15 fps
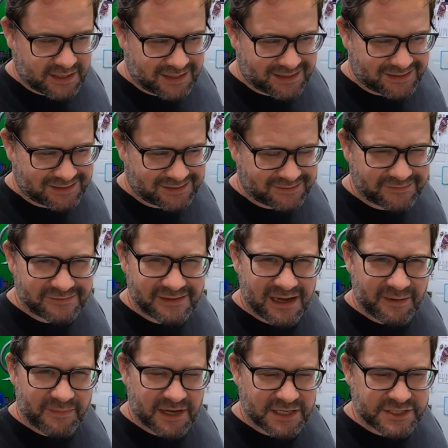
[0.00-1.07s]
Uh,
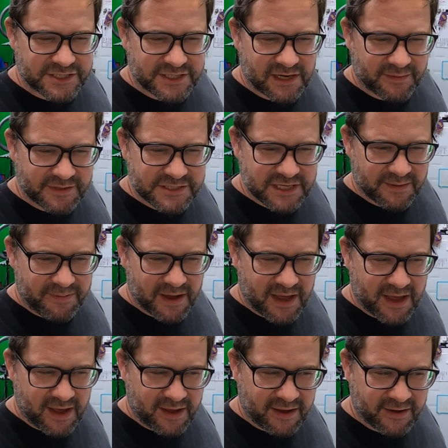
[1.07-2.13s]
how much? How much did I
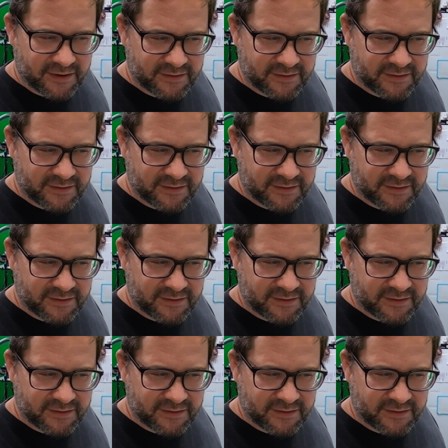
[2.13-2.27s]
pay?